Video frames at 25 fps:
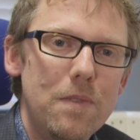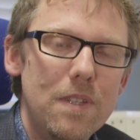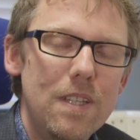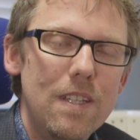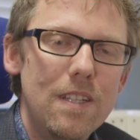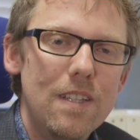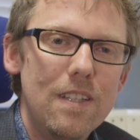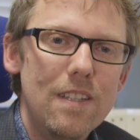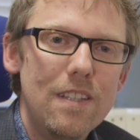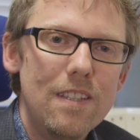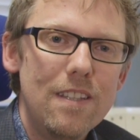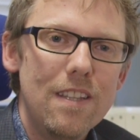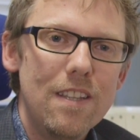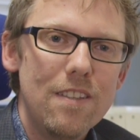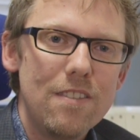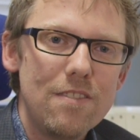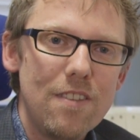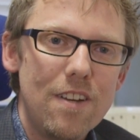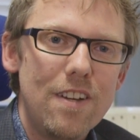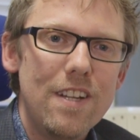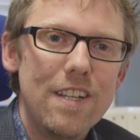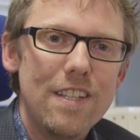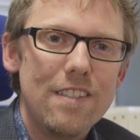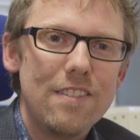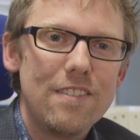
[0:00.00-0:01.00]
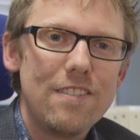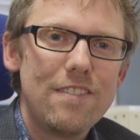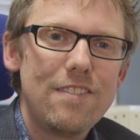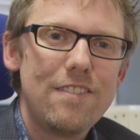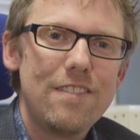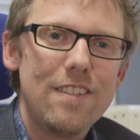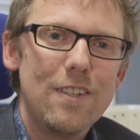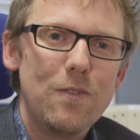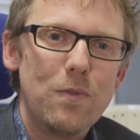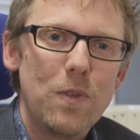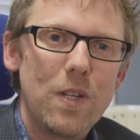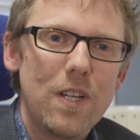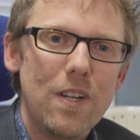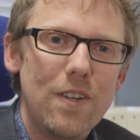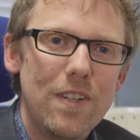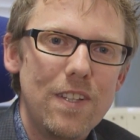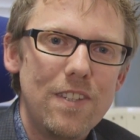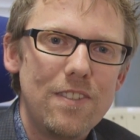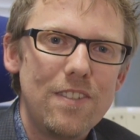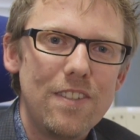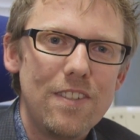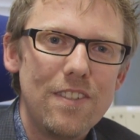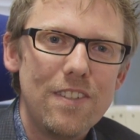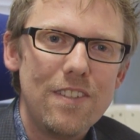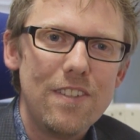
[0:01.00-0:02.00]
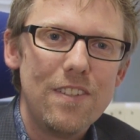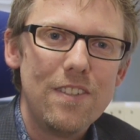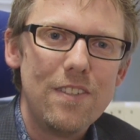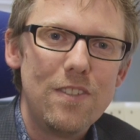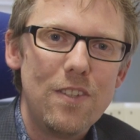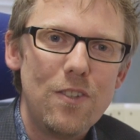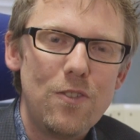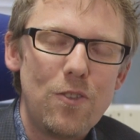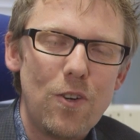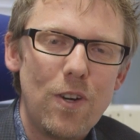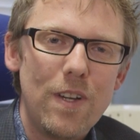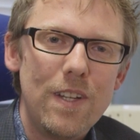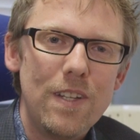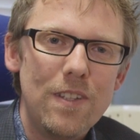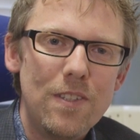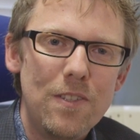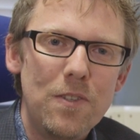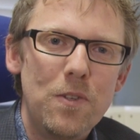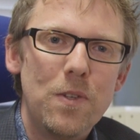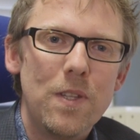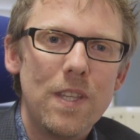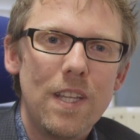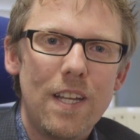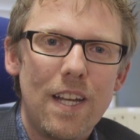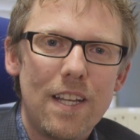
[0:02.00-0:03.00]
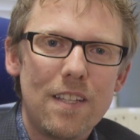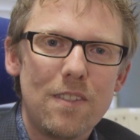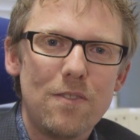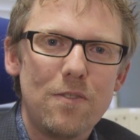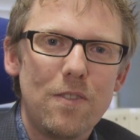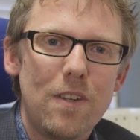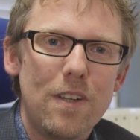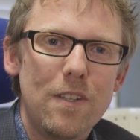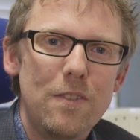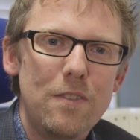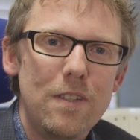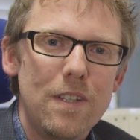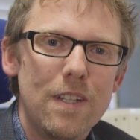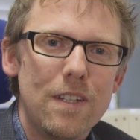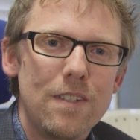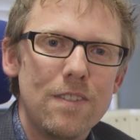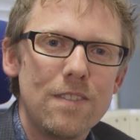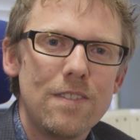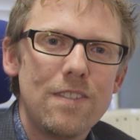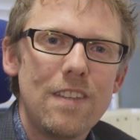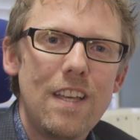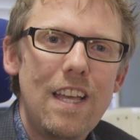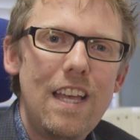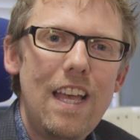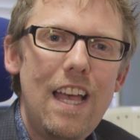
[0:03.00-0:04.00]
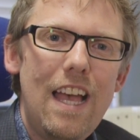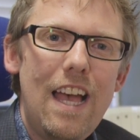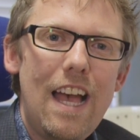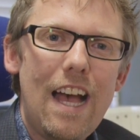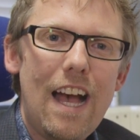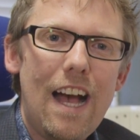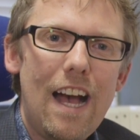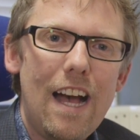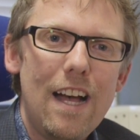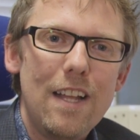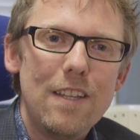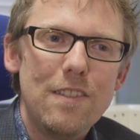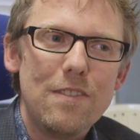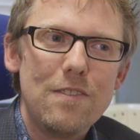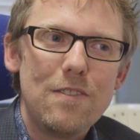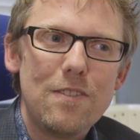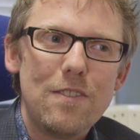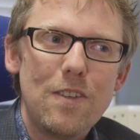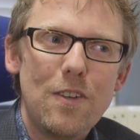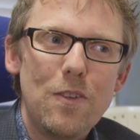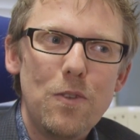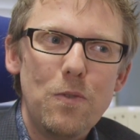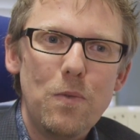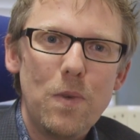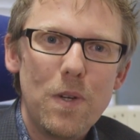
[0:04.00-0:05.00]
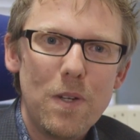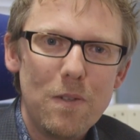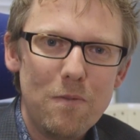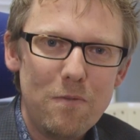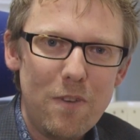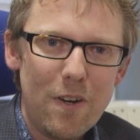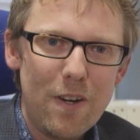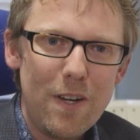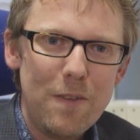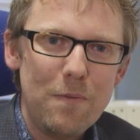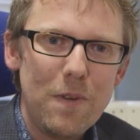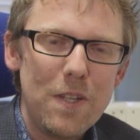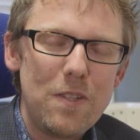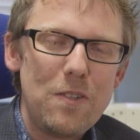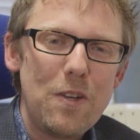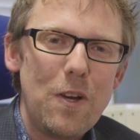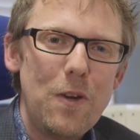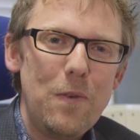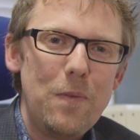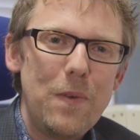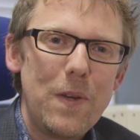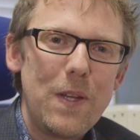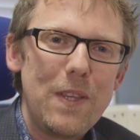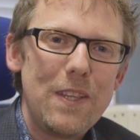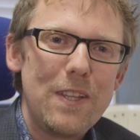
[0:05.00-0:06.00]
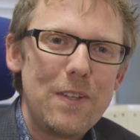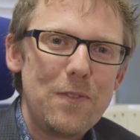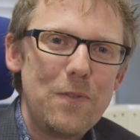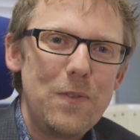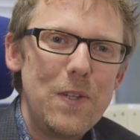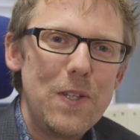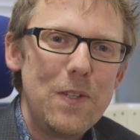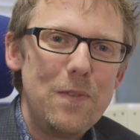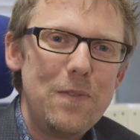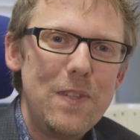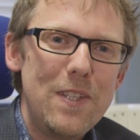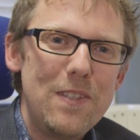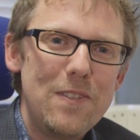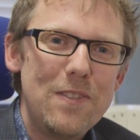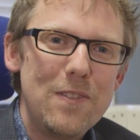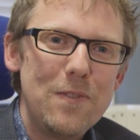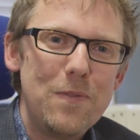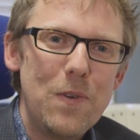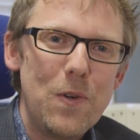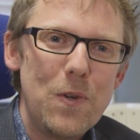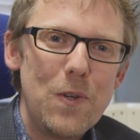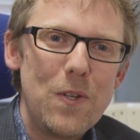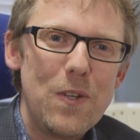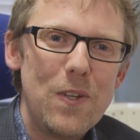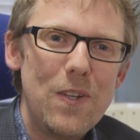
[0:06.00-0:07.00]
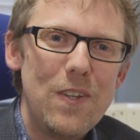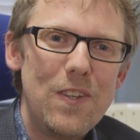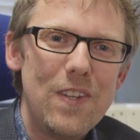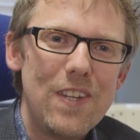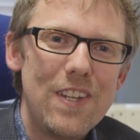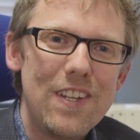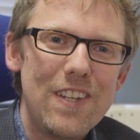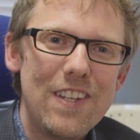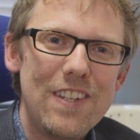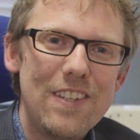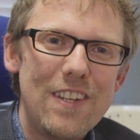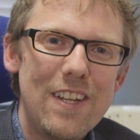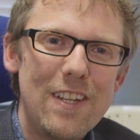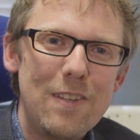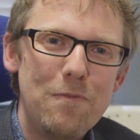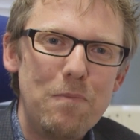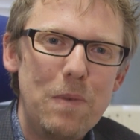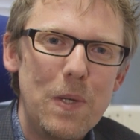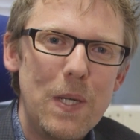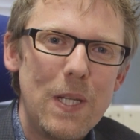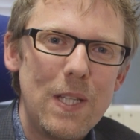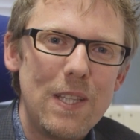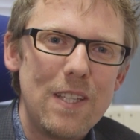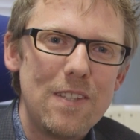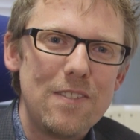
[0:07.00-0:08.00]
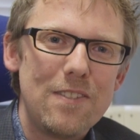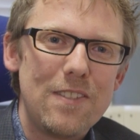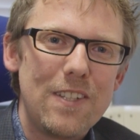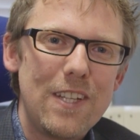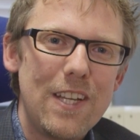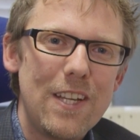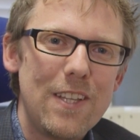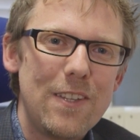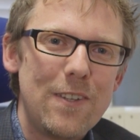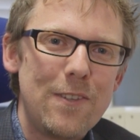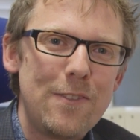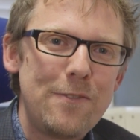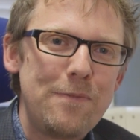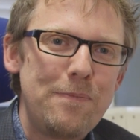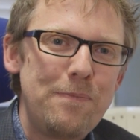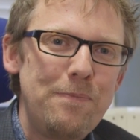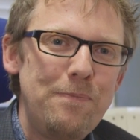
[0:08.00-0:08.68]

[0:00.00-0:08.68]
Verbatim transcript: the science that we're going to try and do in the next 5 years. And so we're very much hoping that we'll be supported in putting this together.